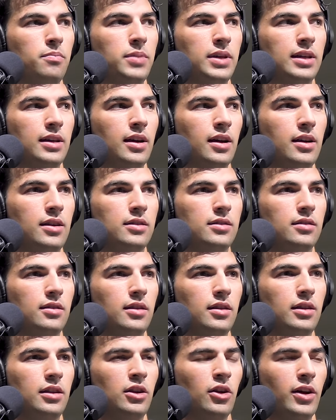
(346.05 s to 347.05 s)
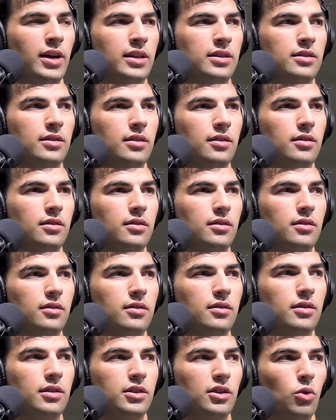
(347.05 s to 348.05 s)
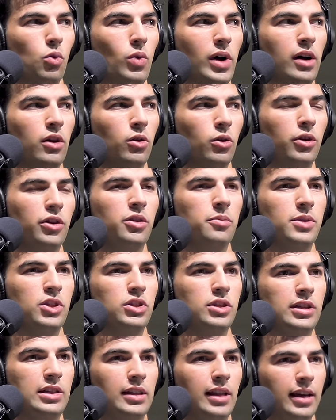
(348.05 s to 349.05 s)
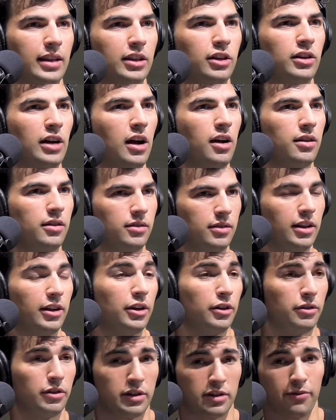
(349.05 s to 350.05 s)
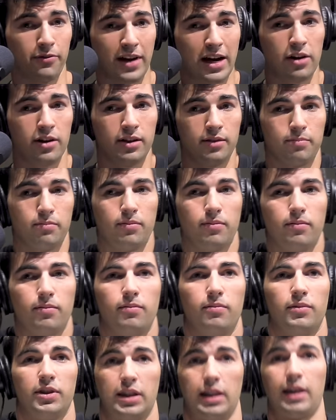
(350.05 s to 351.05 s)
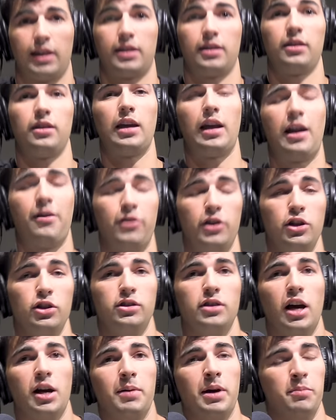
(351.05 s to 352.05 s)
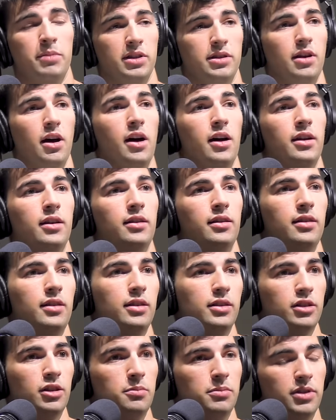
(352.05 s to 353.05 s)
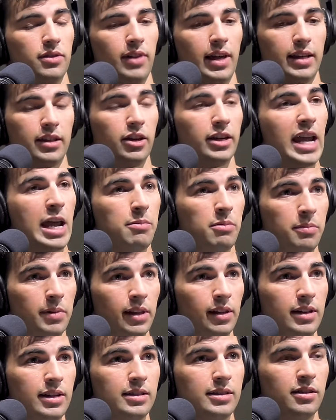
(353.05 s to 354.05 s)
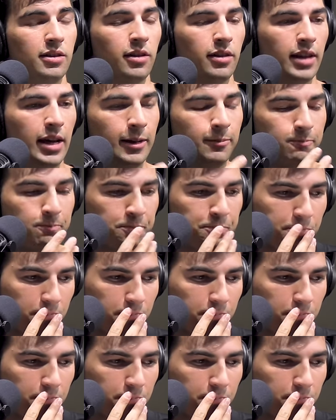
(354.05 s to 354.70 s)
because, you know, it's it's a well-oiled machine. Like they're not it's a very like I've heard you talk about Mossad in terms of like their capabilities and all that